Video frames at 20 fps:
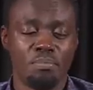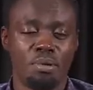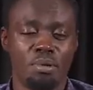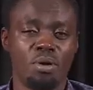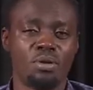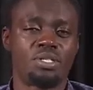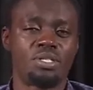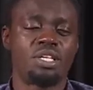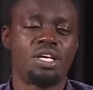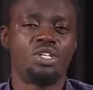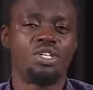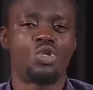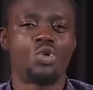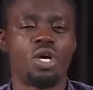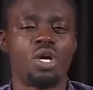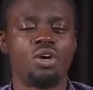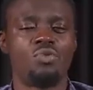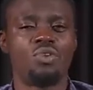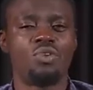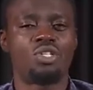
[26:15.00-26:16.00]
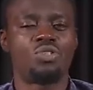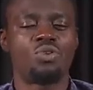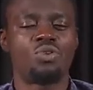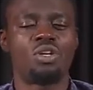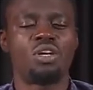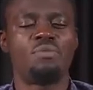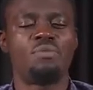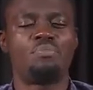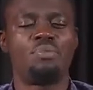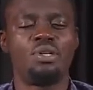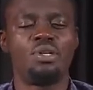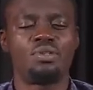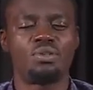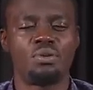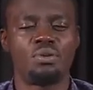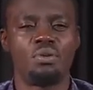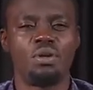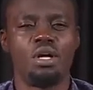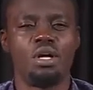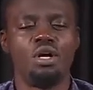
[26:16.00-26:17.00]
Paul says you are a written
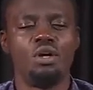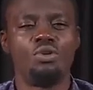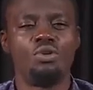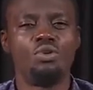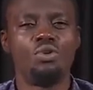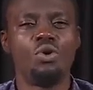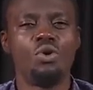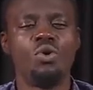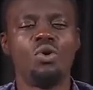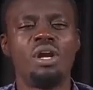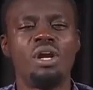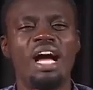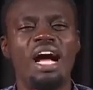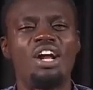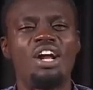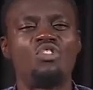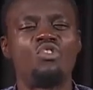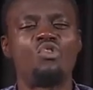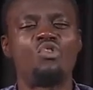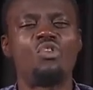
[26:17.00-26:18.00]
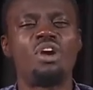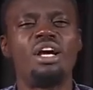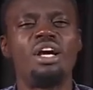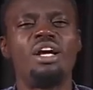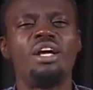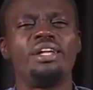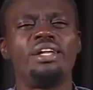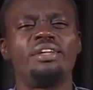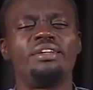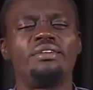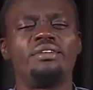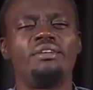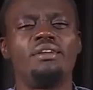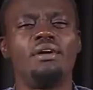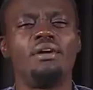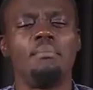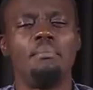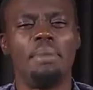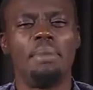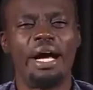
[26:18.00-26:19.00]
epistle known and read
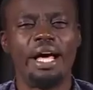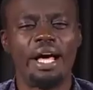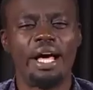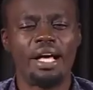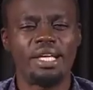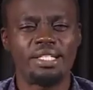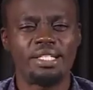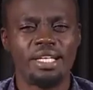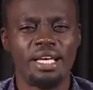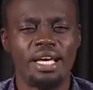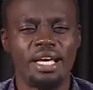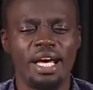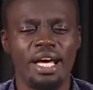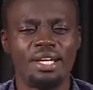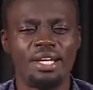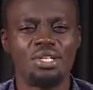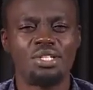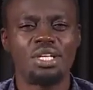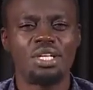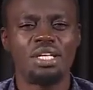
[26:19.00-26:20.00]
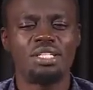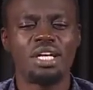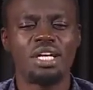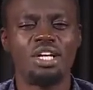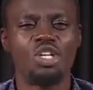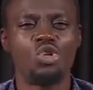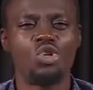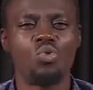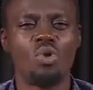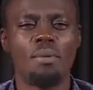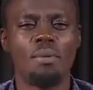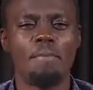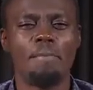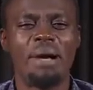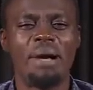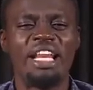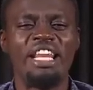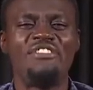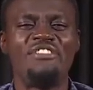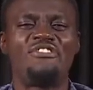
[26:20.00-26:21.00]
by us. And he says, and you are
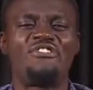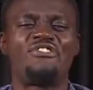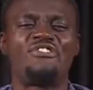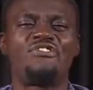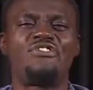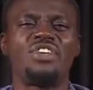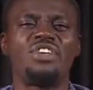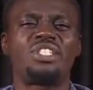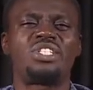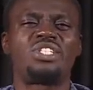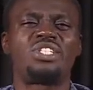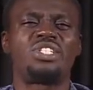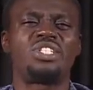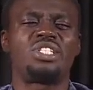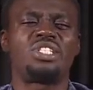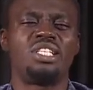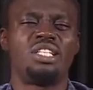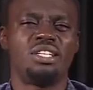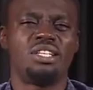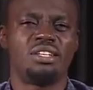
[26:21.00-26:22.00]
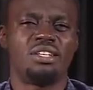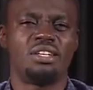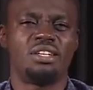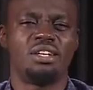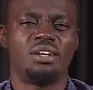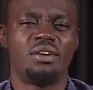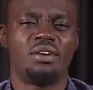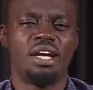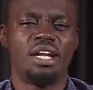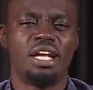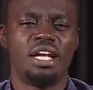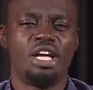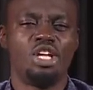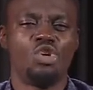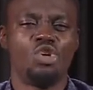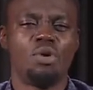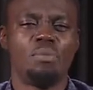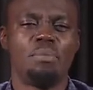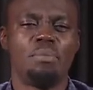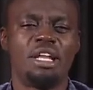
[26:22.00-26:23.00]
manifestedly, all right?
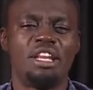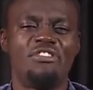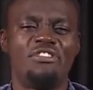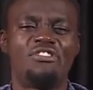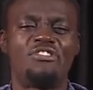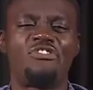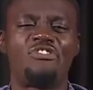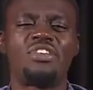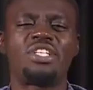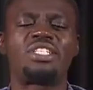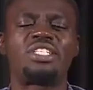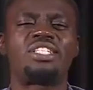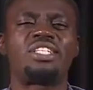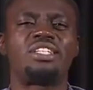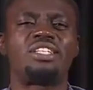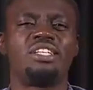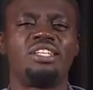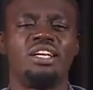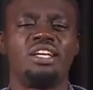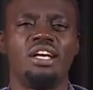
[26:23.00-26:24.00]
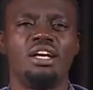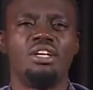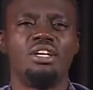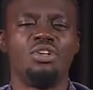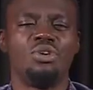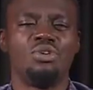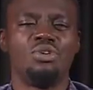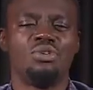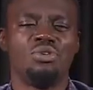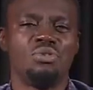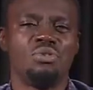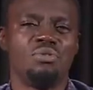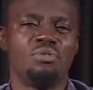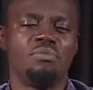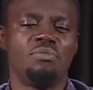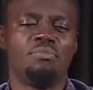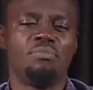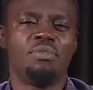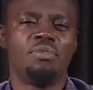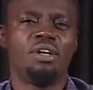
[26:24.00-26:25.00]
You are manifestedly you,
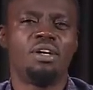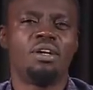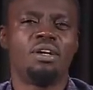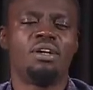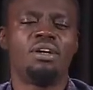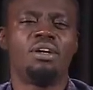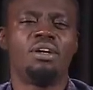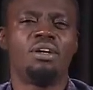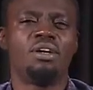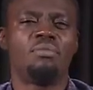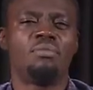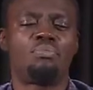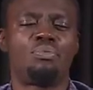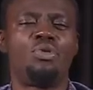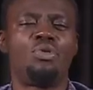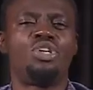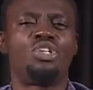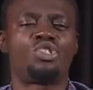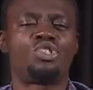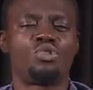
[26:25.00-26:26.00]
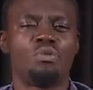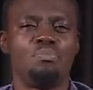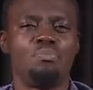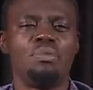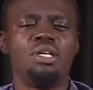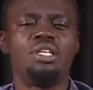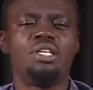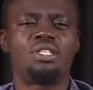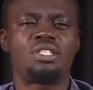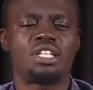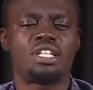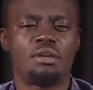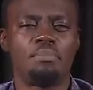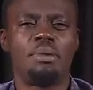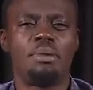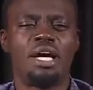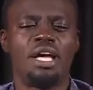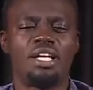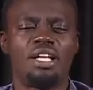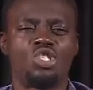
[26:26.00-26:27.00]
uh, uh, preached or
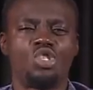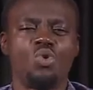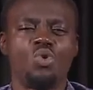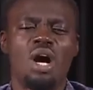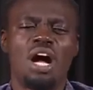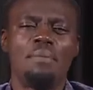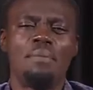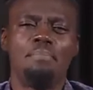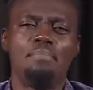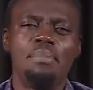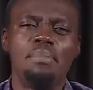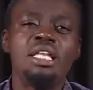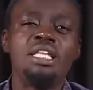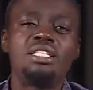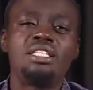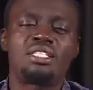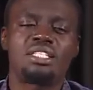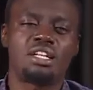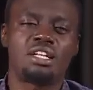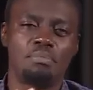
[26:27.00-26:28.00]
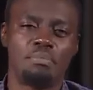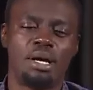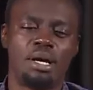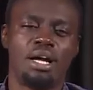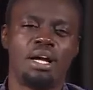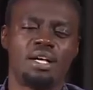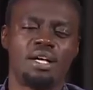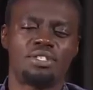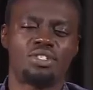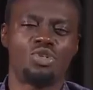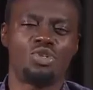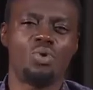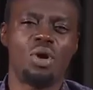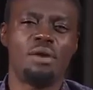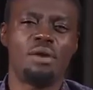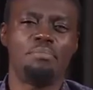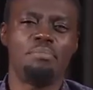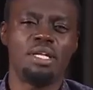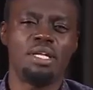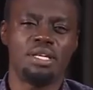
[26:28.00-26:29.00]
ministered by us. You are ministered by us. You
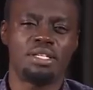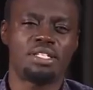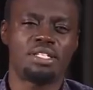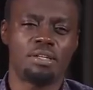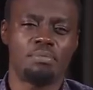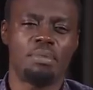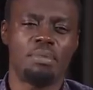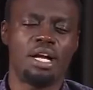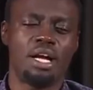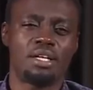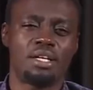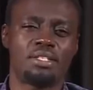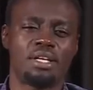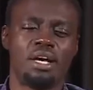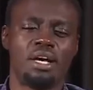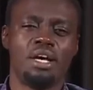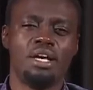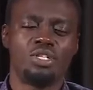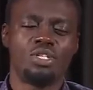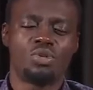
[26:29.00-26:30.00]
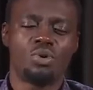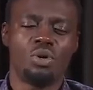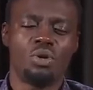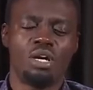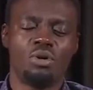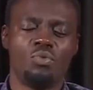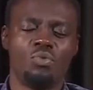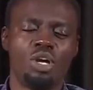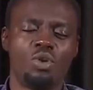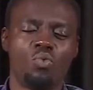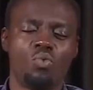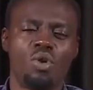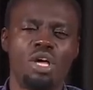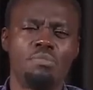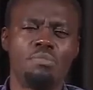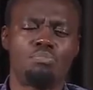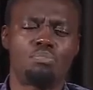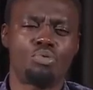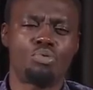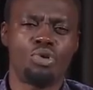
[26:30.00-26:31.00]
are ministered by us. So when
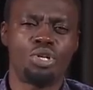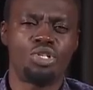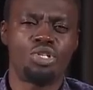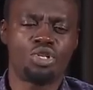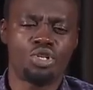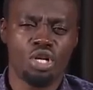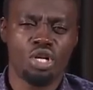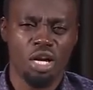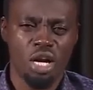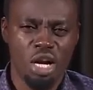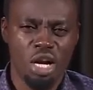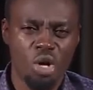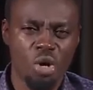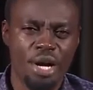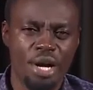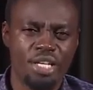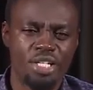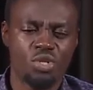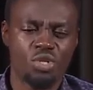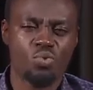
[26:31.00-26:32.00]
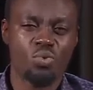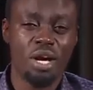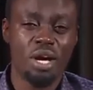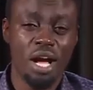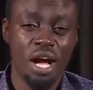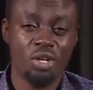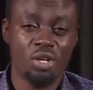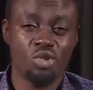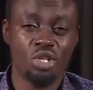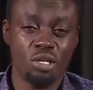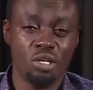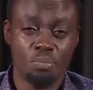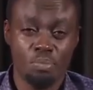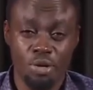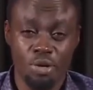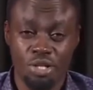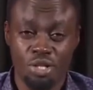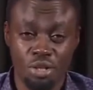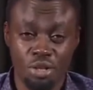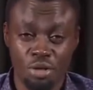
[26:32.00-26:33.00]
we preach Christ. We're actually
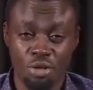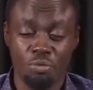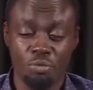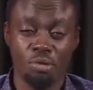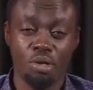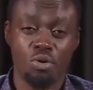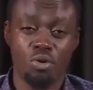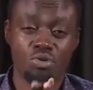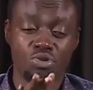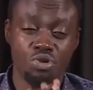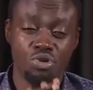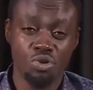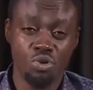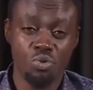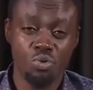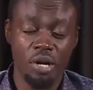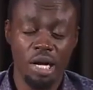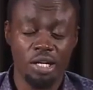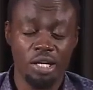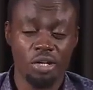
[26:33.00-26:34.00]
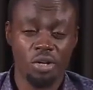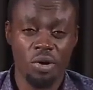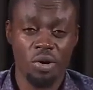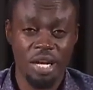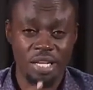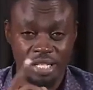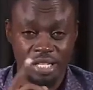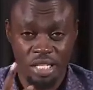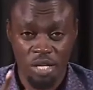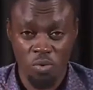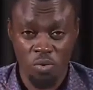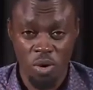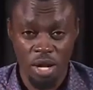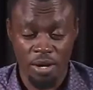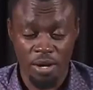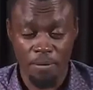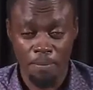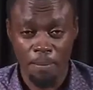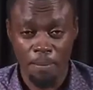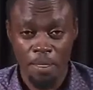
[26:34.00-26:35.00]
preaching you because you and Christ are
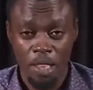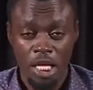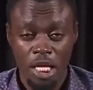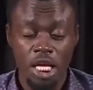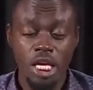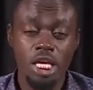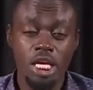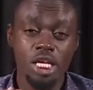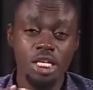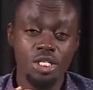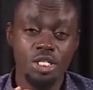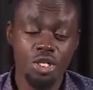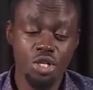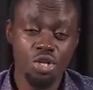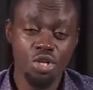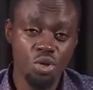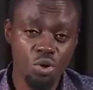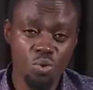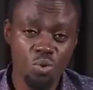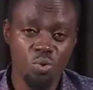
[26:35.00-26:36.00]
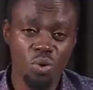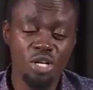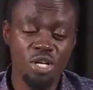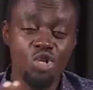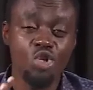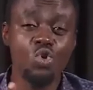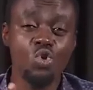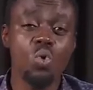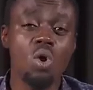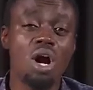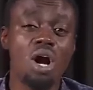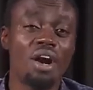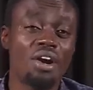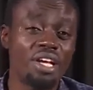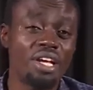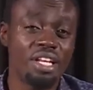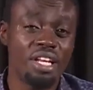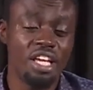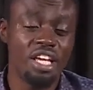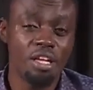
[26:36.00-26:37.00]
one. He is in you and you are
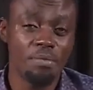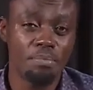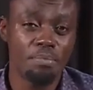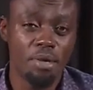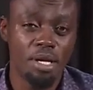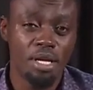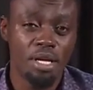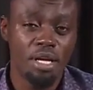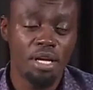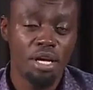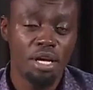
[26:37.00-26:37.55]
in him.